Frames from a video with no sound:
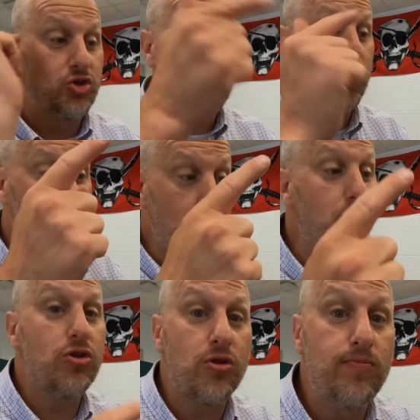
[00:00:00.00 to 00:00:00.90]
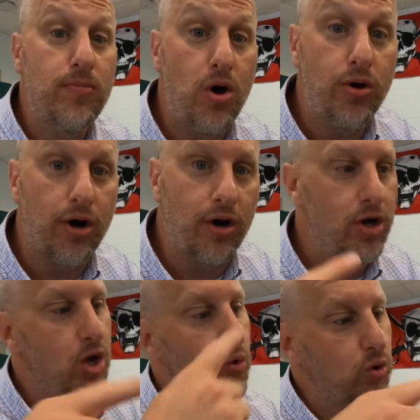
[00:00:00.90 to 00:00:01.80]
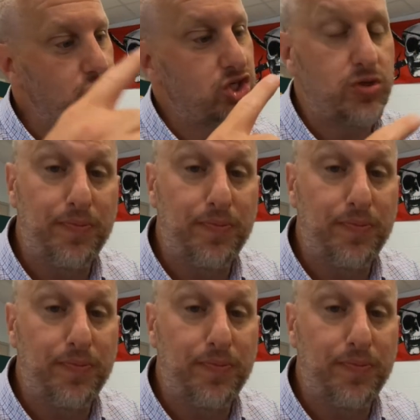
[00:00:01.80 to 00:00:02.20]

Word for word: turn the motor, which